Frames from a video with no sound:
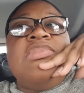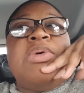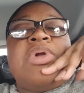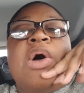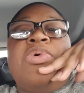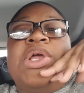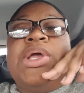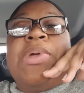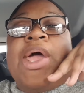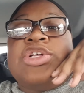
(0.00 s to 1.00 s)
but I will
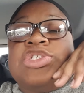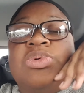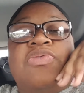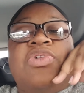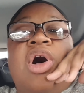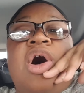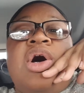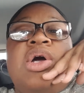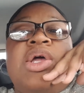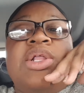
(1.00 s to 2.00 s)
get back into a
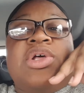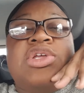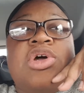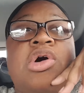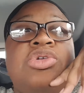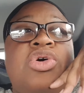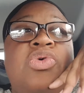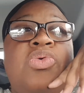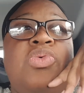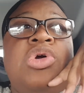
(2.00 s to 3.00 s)
vlog and let y'all
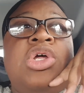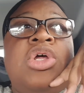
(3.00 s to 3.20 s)
know